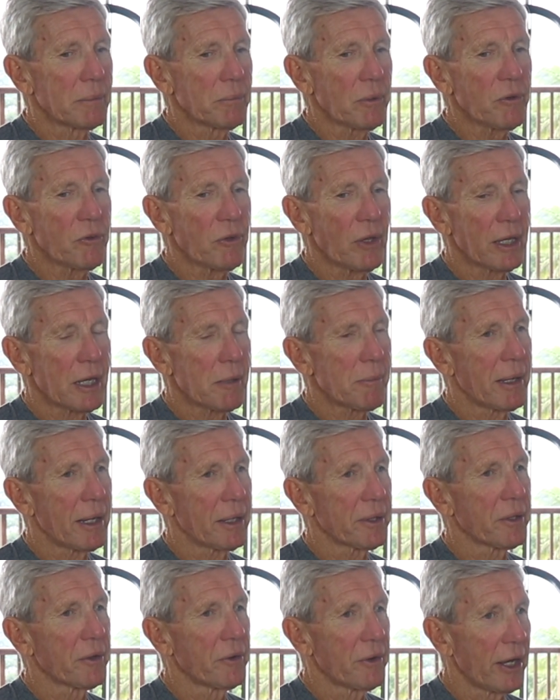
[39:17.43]
I'm not saying I'm
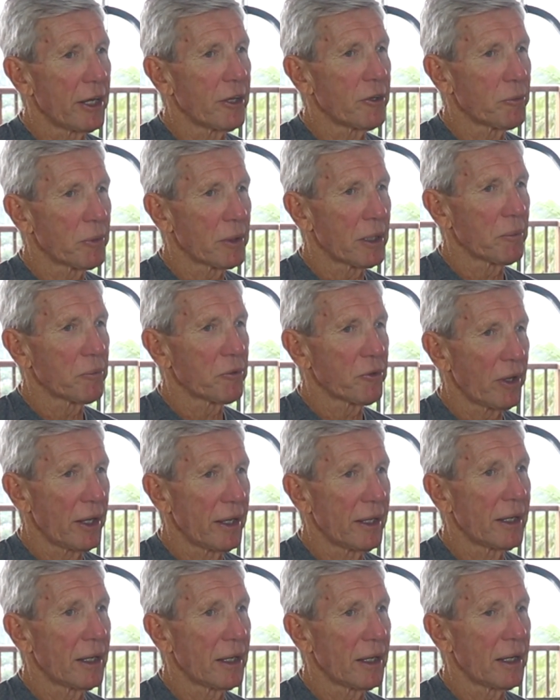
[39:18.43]
out the race, but I'm
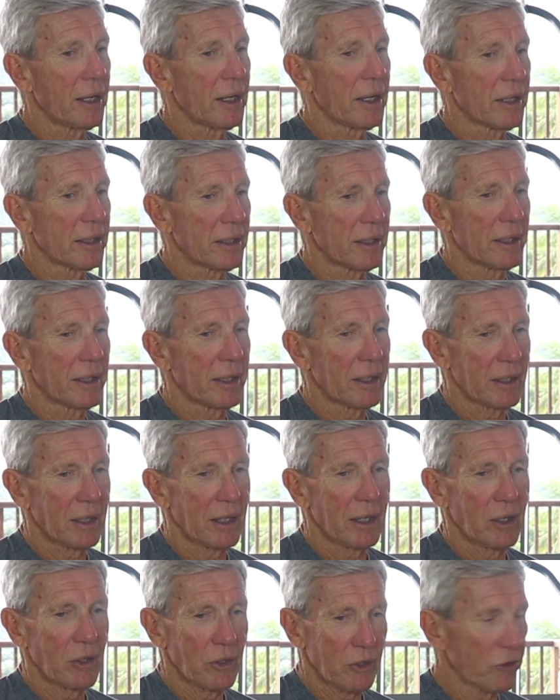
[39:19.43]
saying
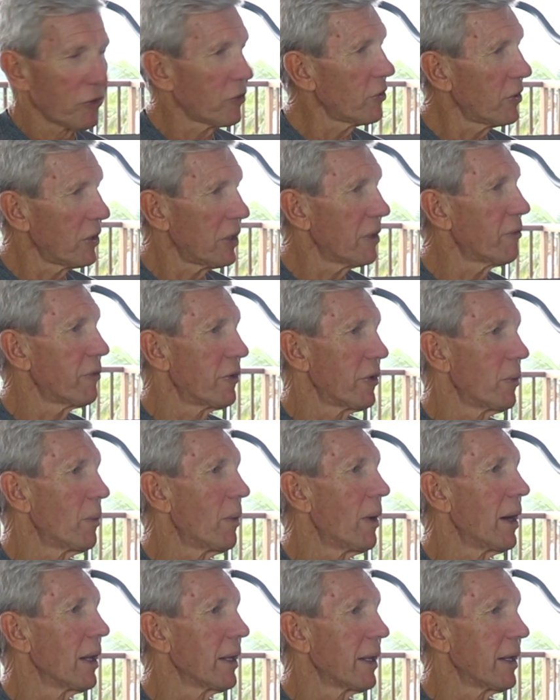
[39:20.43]
I got to sit here for a
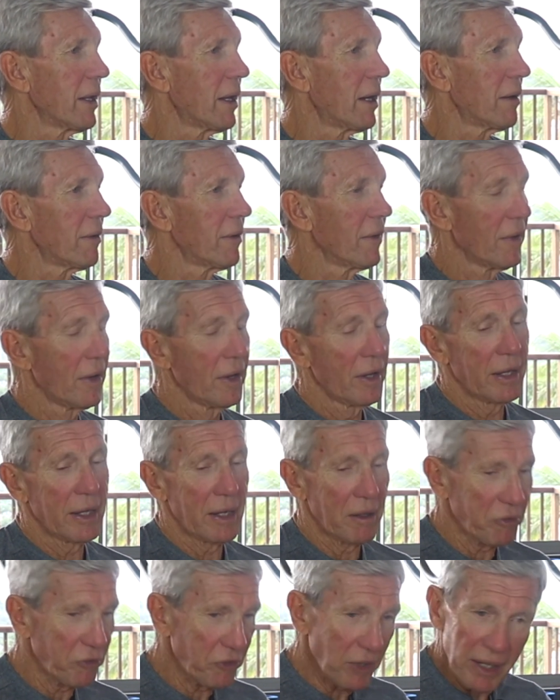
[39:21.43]
while,
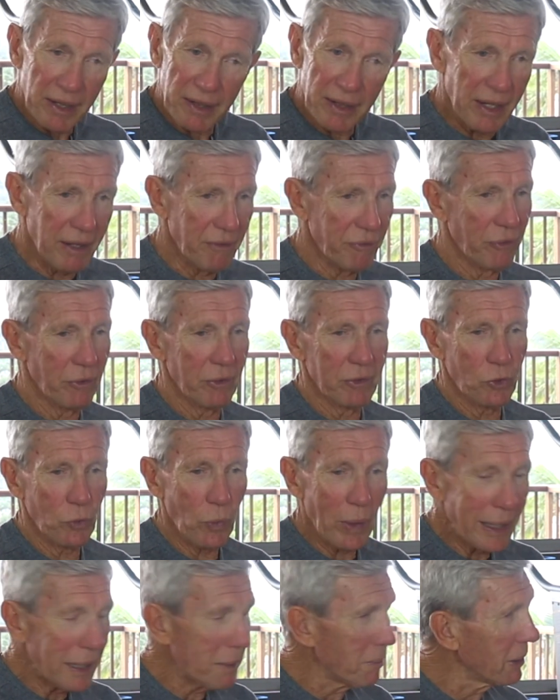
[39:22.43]
and I've sat there for
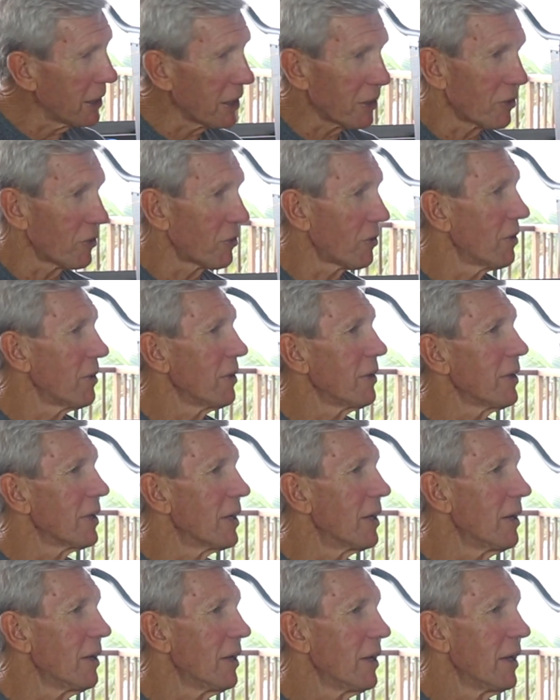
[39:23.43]
20 minutes, you
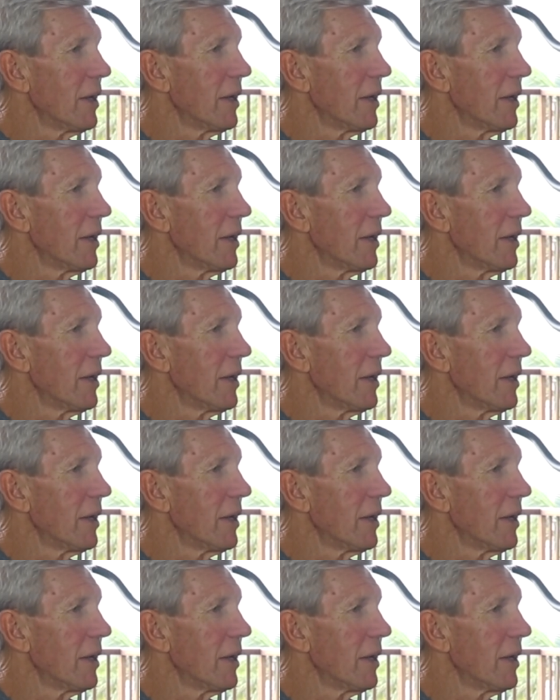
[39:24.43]
know,